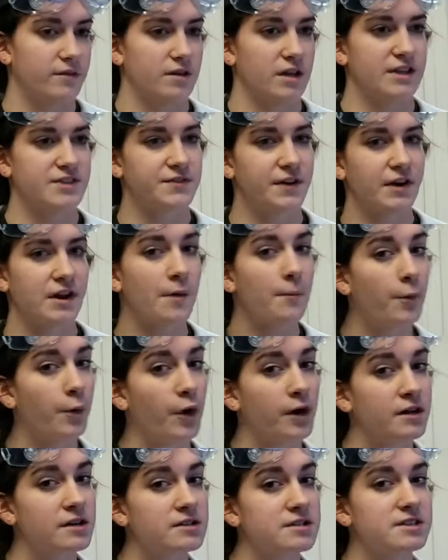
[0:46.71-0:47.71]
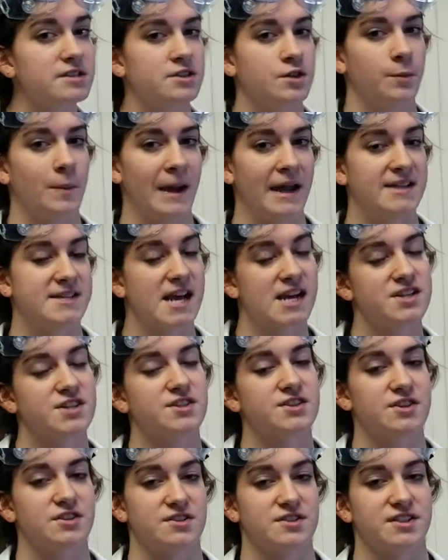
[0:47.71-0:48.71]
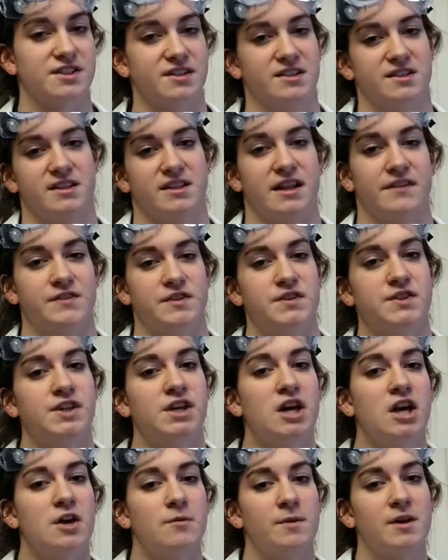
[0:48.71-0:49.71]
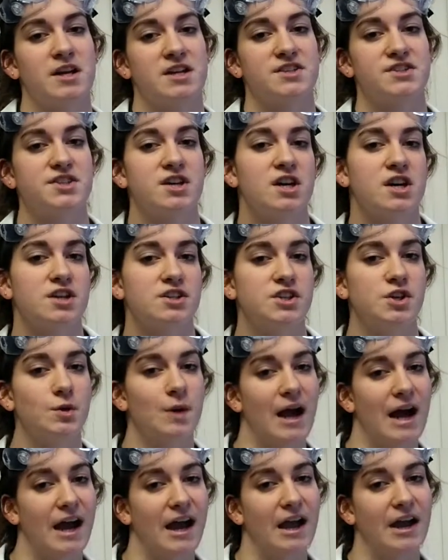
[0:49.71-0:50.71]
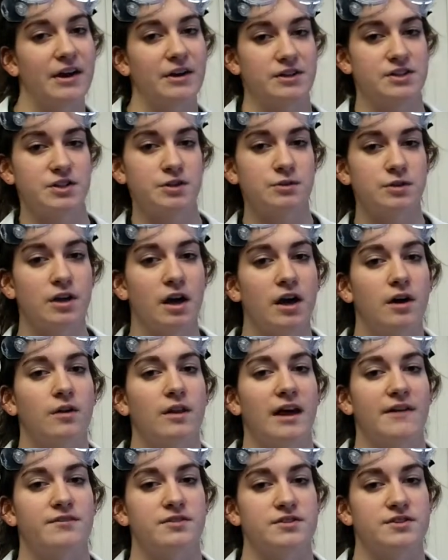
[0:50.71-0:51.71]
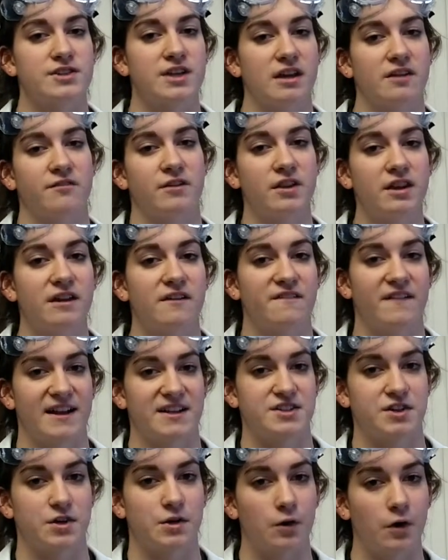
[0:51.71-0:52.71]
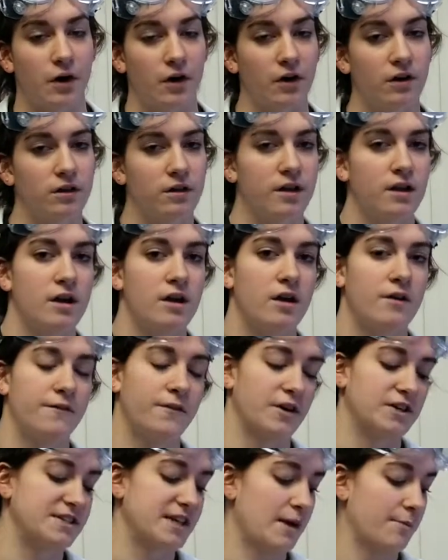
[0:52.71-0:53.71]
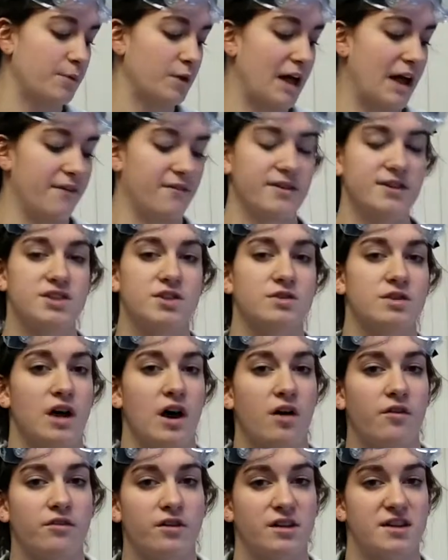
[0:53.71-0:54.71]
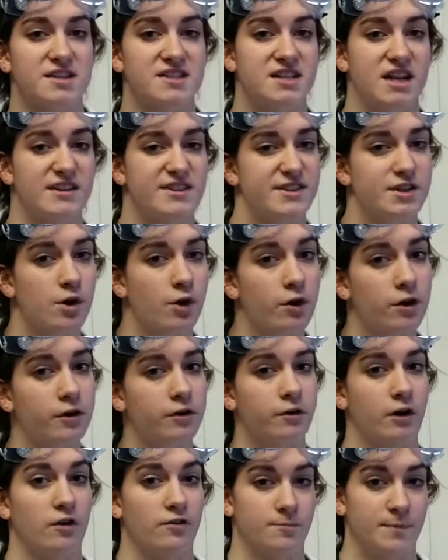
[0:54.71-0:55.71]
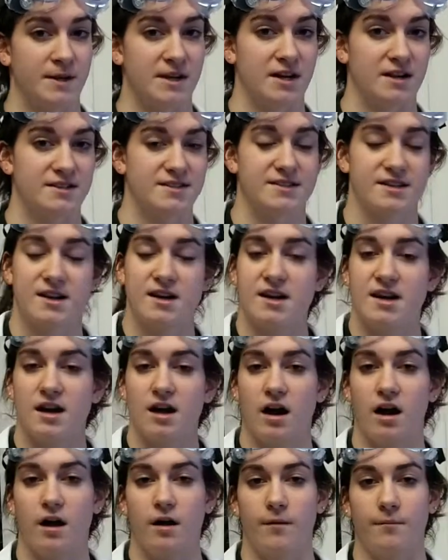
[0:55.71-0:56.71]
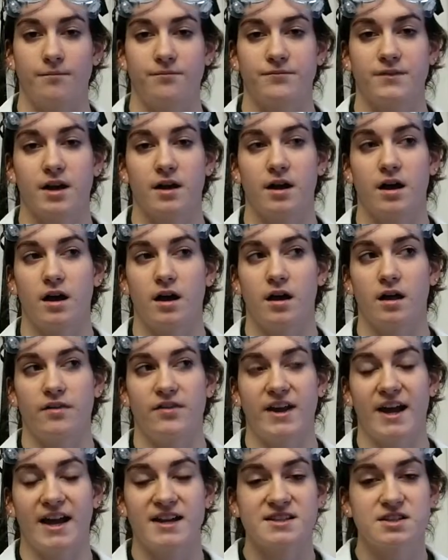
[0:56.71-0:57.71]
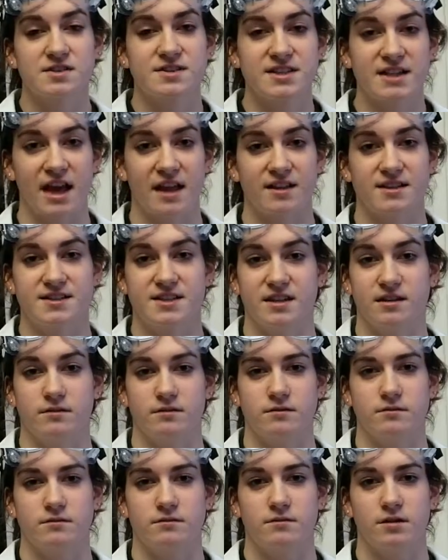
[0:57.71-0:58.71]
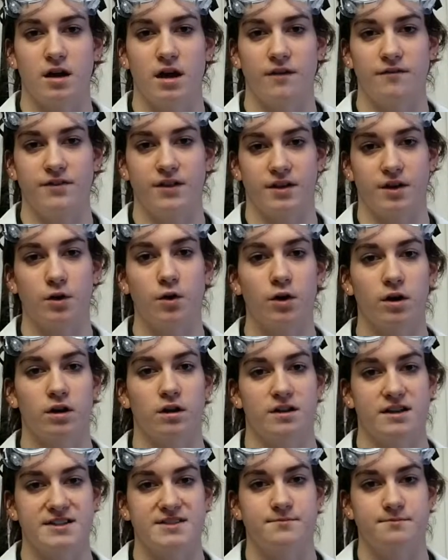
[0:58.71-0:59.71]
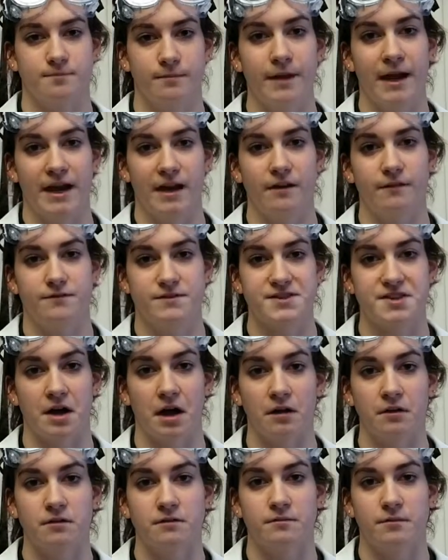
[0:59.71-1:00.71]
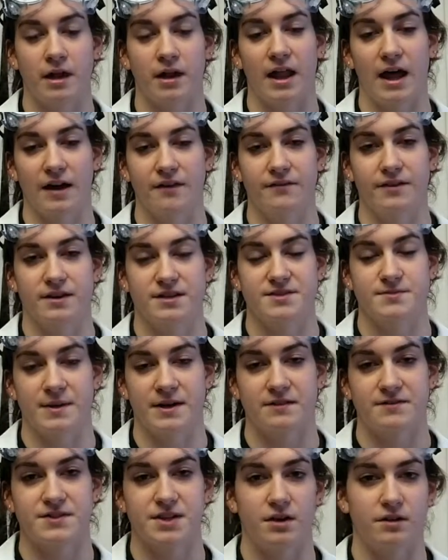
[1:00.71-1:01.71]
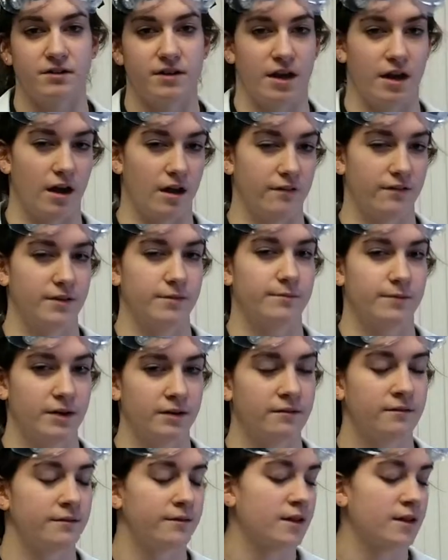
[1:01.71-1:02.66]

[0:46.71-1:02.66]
It's very important to pay attention to your salinity levels because too high or too low levels can really affect your coral. For example, having too low really stunts coral growth because the exoskeleton of the coral is made of salt. A lot of it is made of salt, not all of it, but